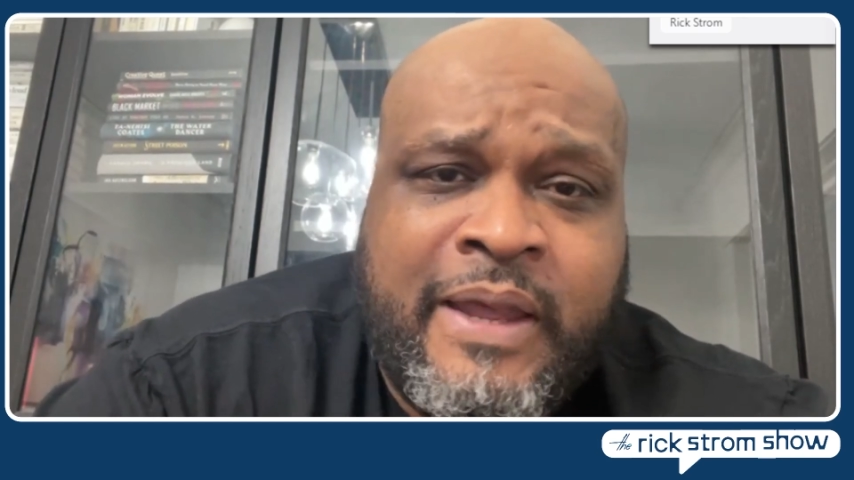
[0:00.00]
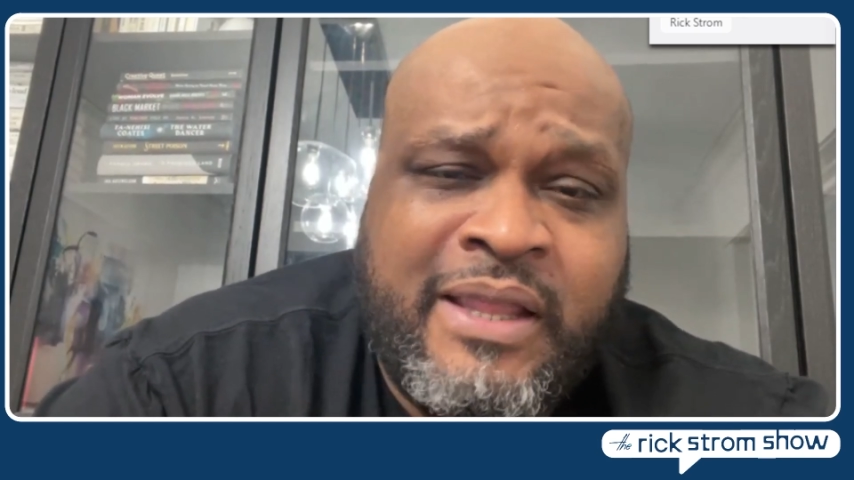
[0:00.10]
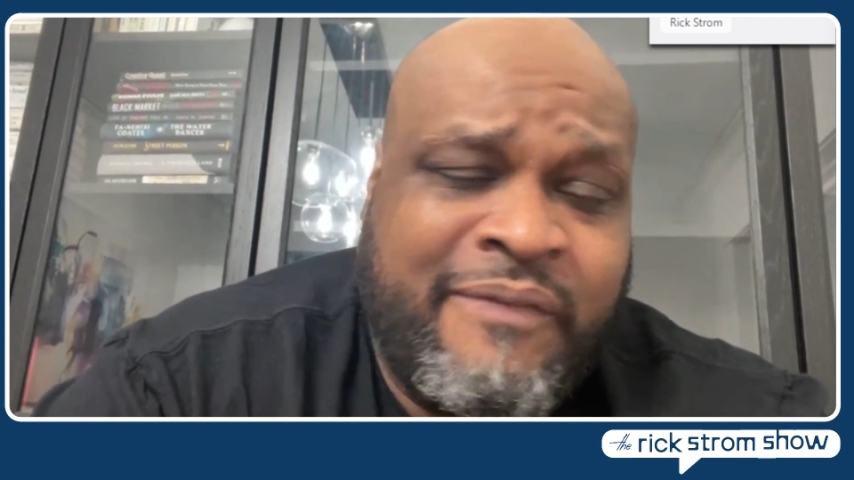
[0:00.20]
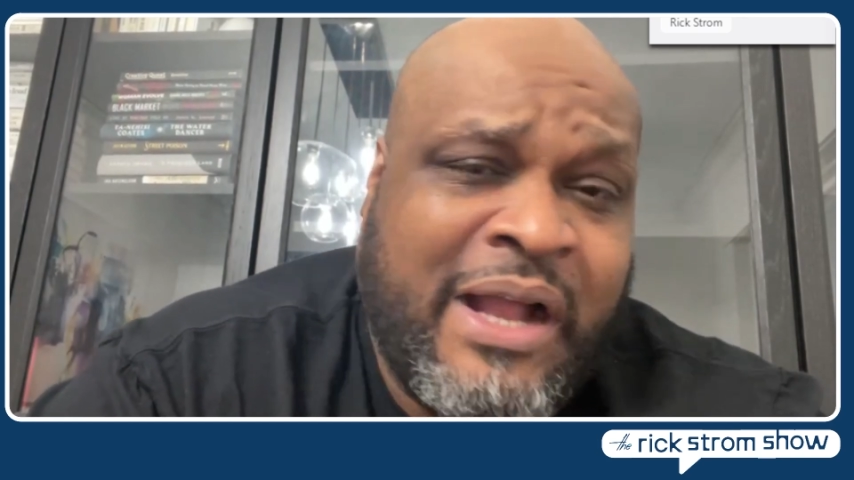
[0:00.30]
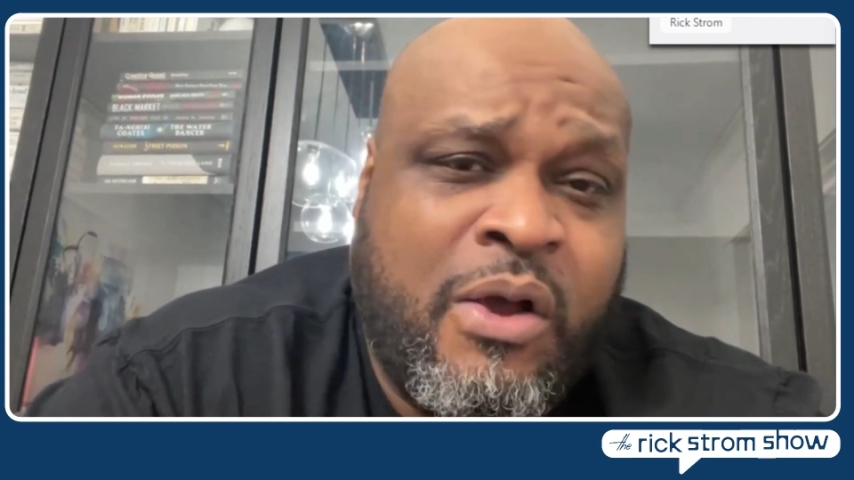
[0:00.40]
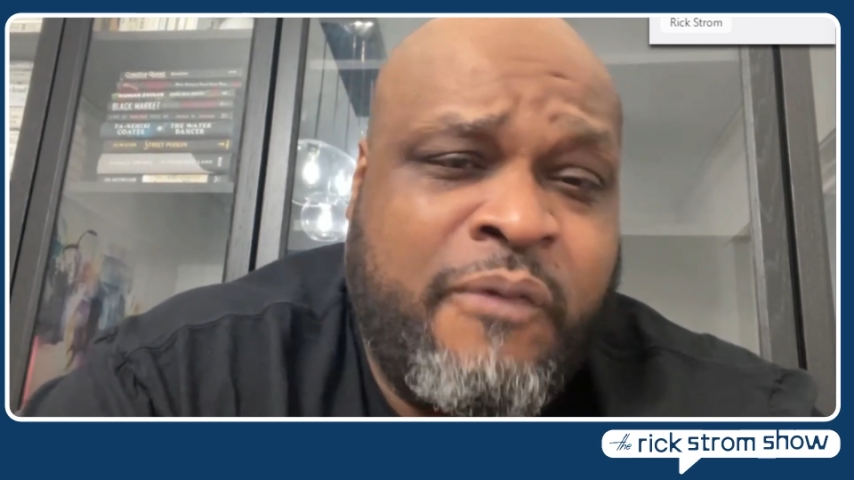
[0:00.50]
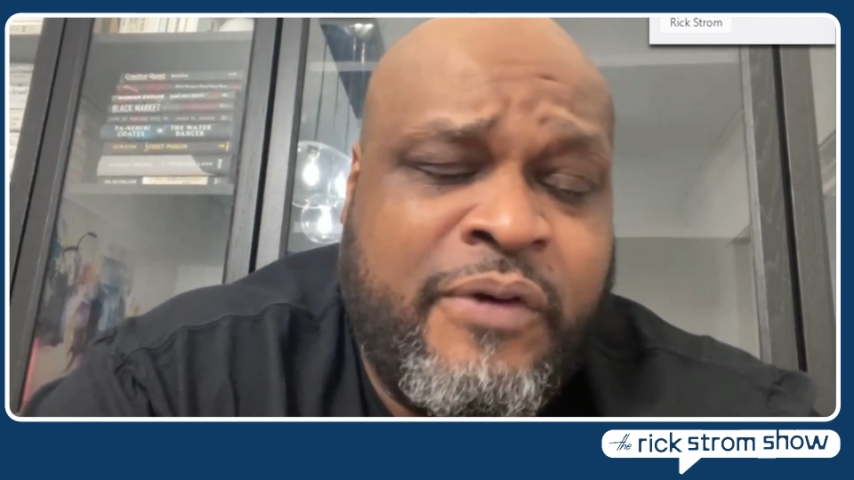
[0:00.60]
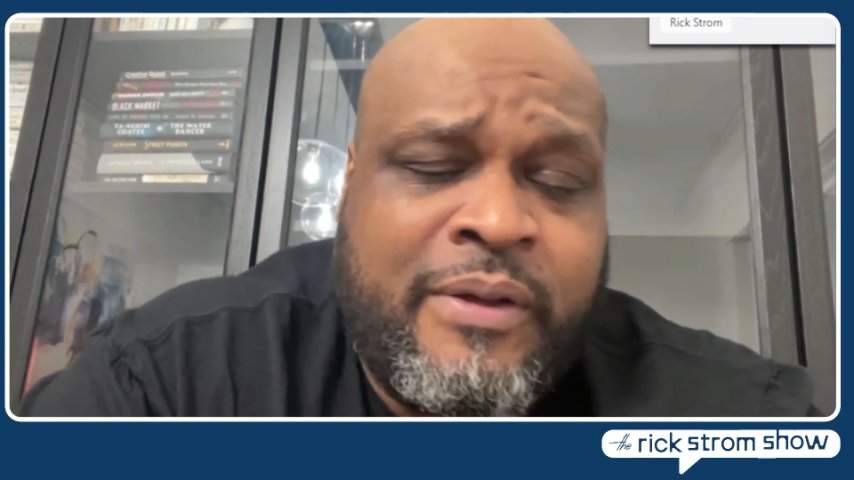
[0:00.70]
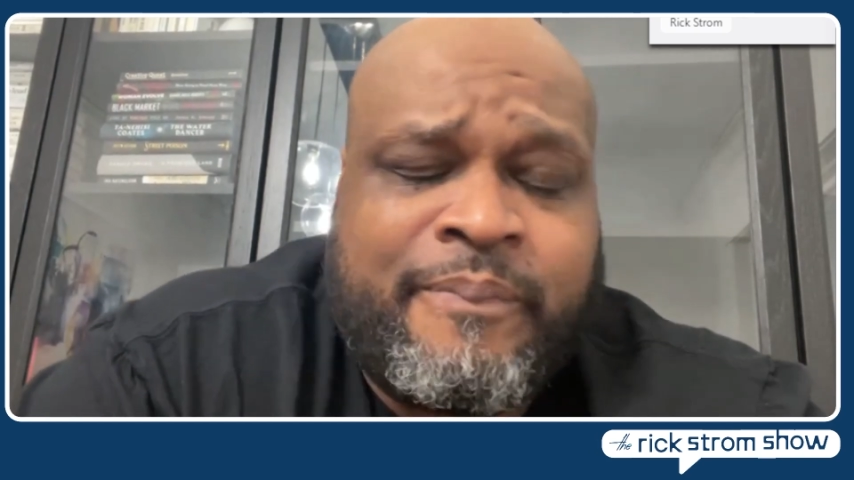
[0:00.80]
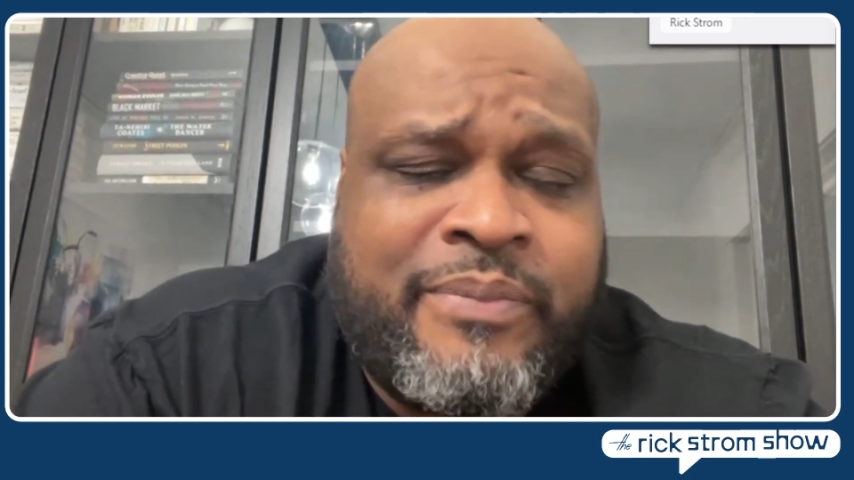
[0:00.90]
And if I go
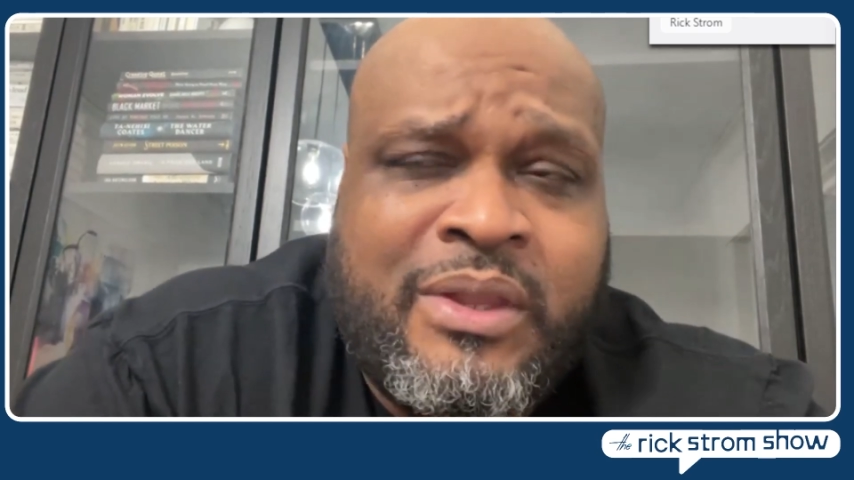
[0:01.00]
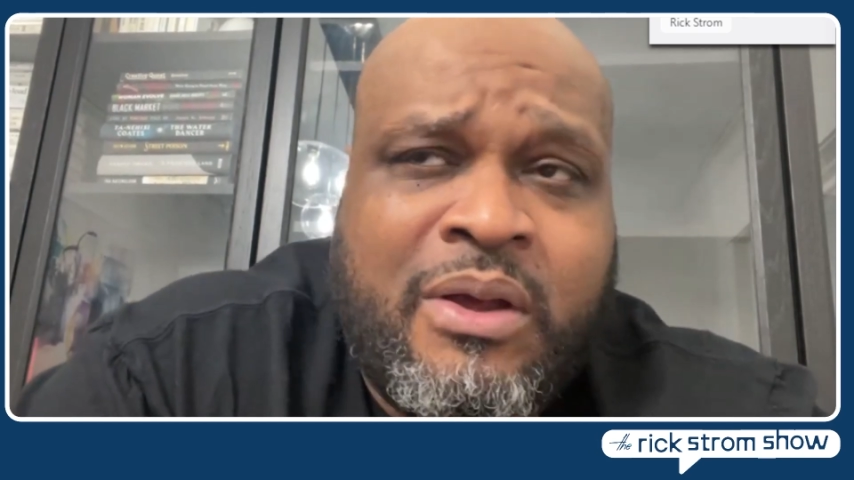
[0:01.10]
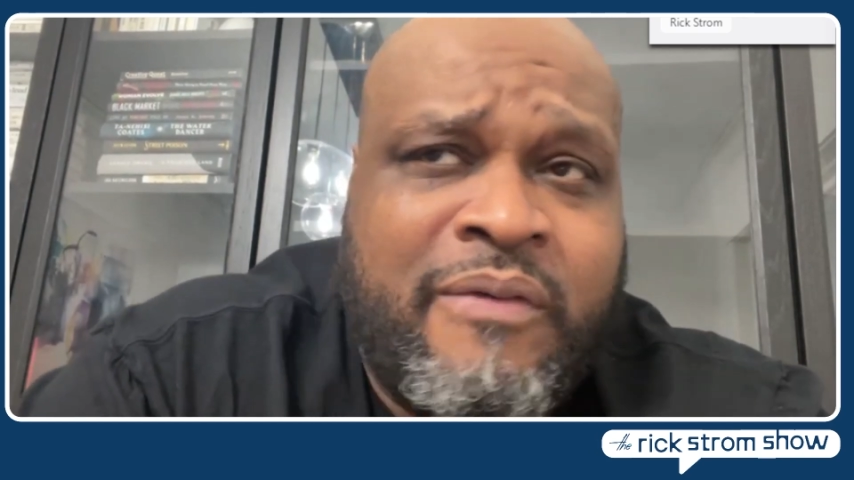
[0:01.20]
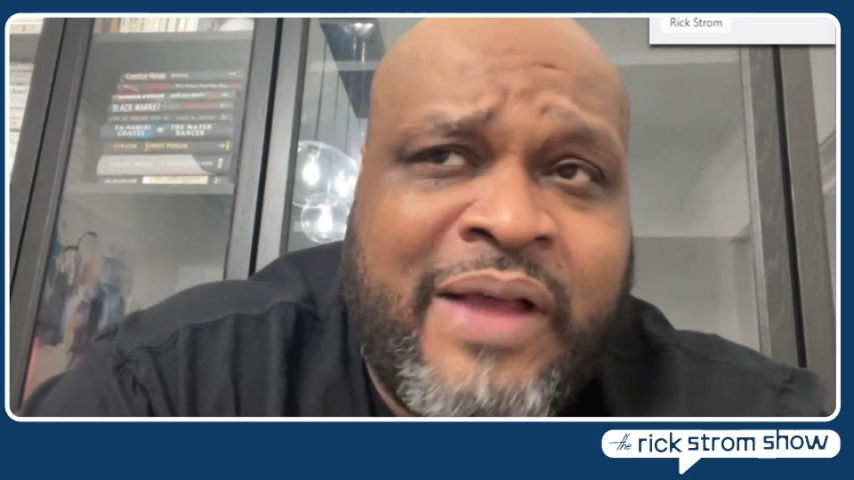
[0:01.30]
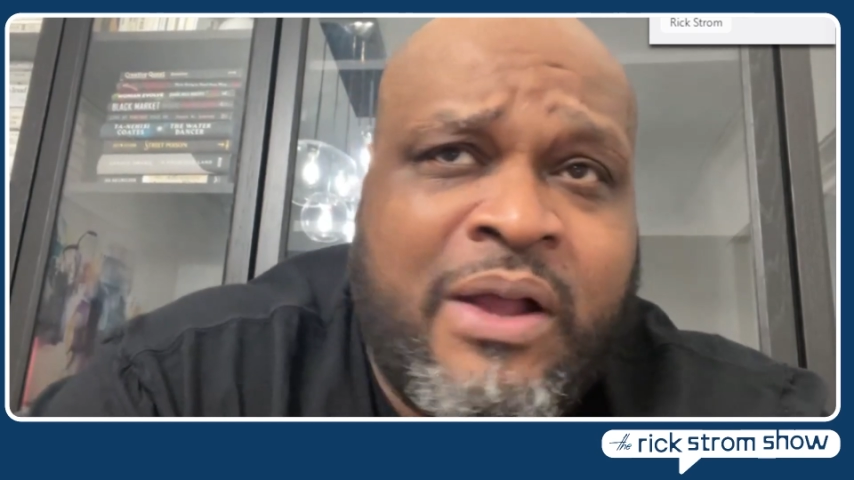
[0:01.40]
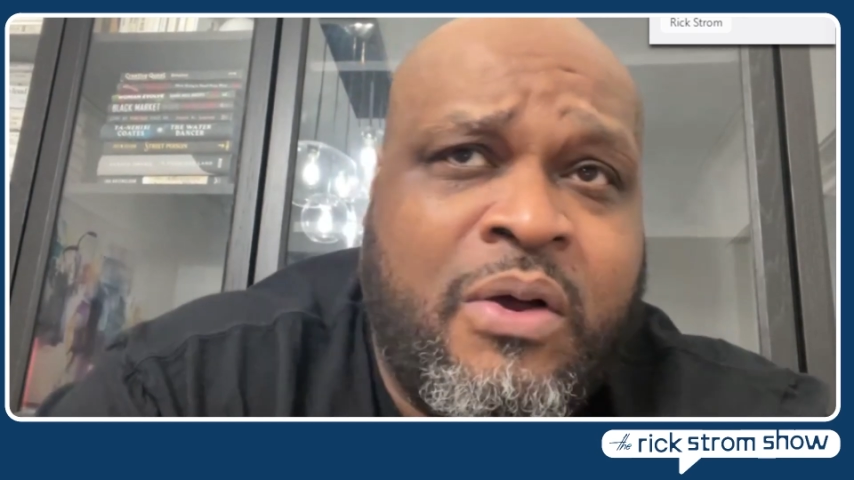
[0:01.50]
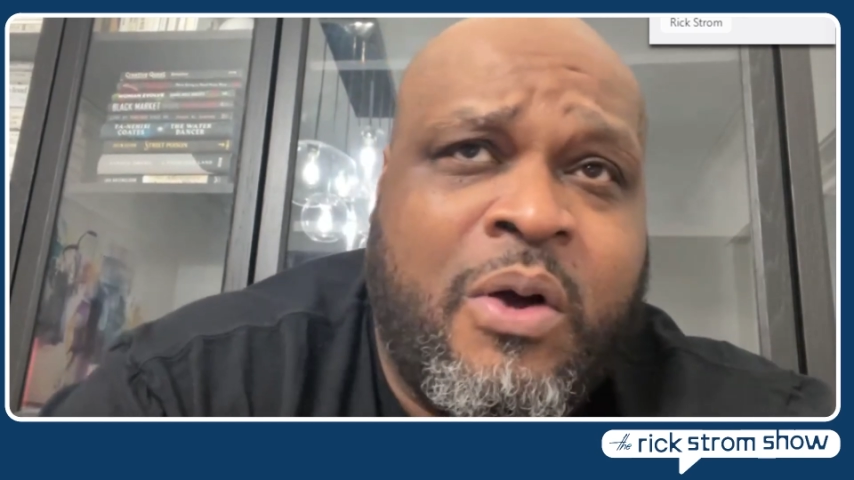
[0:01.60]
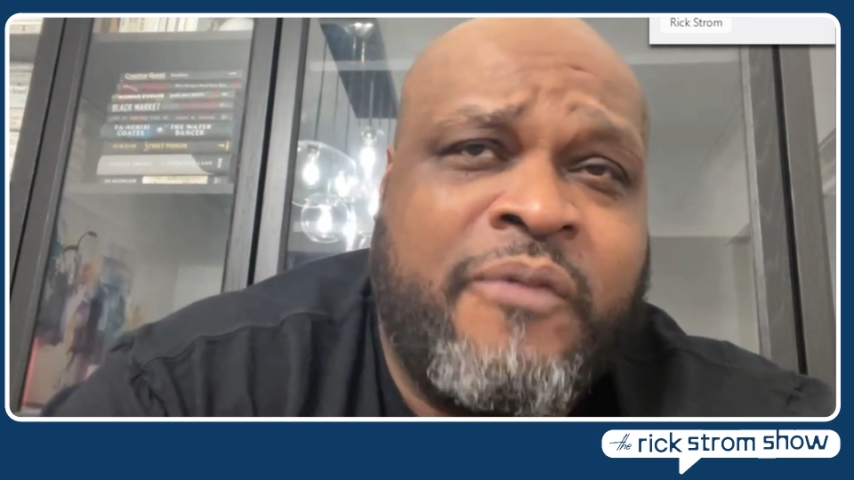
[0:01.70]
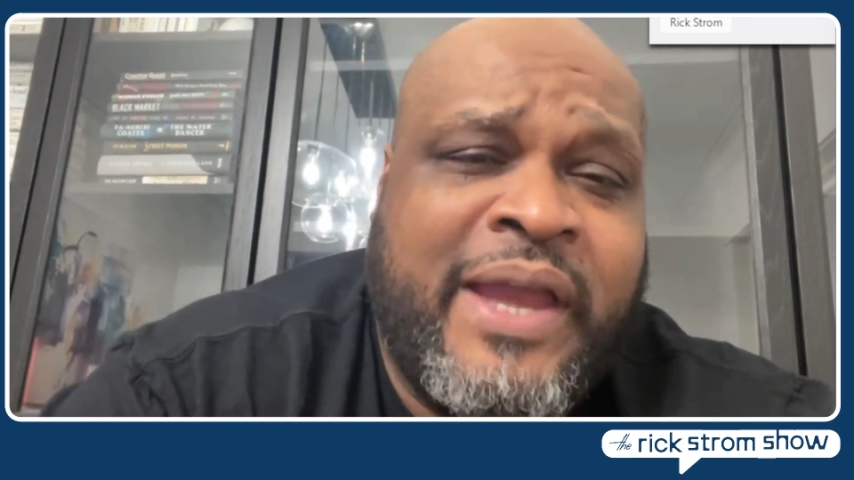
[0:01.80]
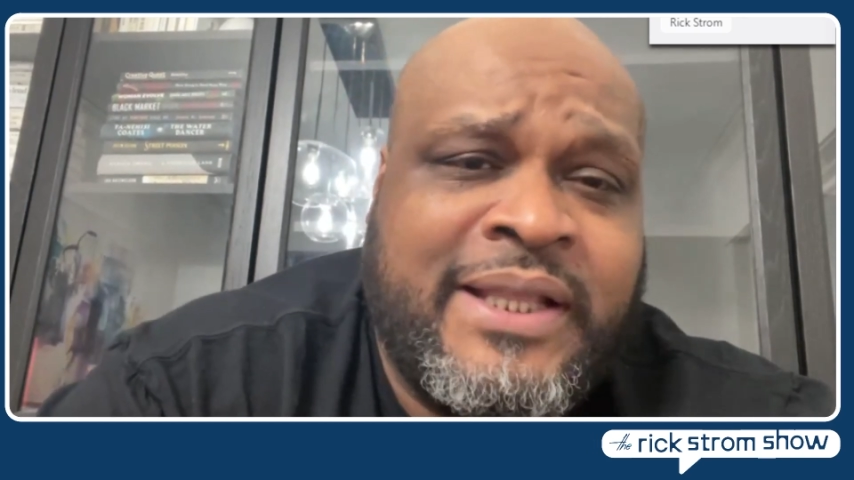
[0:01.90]
for, if I go
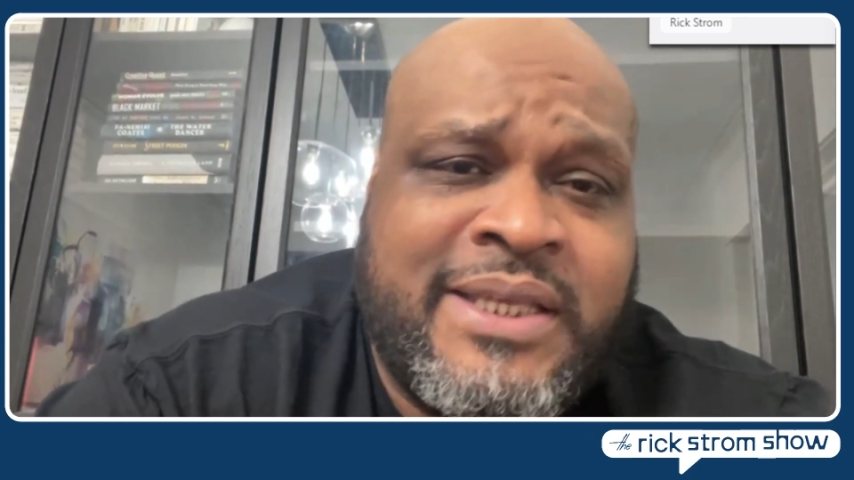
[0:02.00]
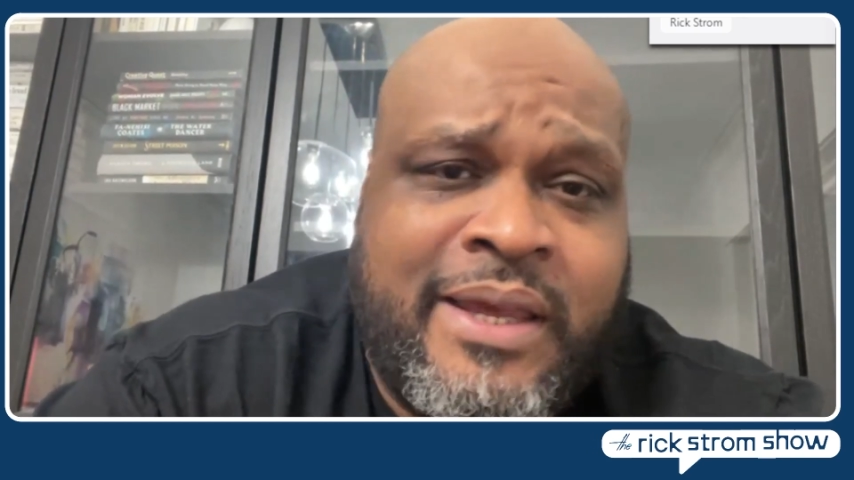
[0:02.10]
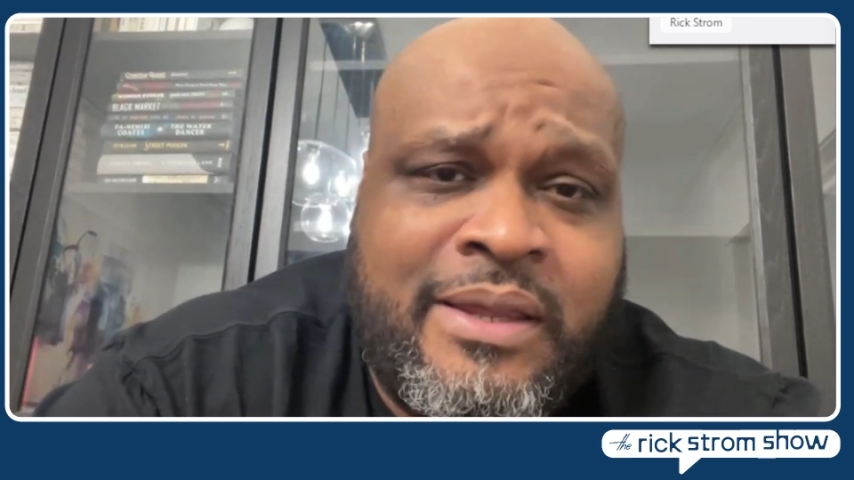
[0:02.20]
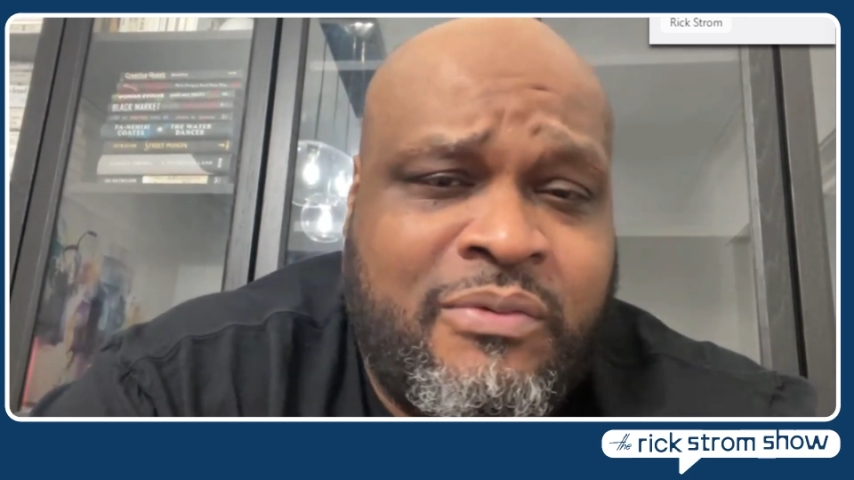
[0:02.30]
0 for 18,